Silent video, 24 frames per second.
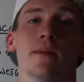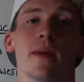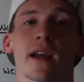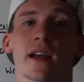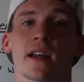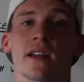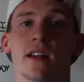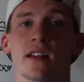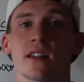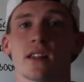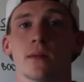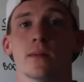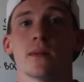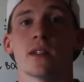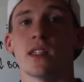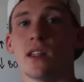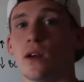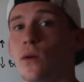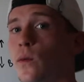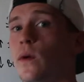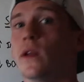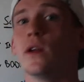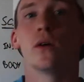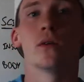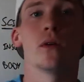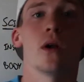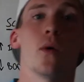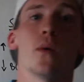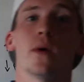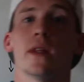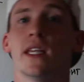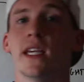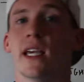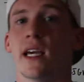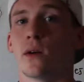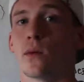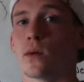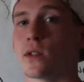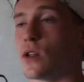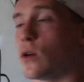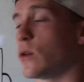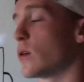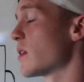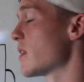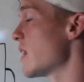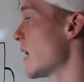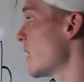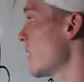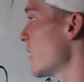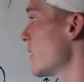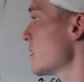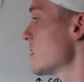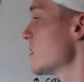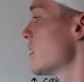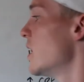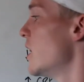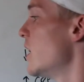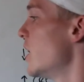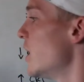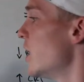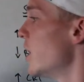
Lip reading: mechanisms. We don't know what the end result of that is.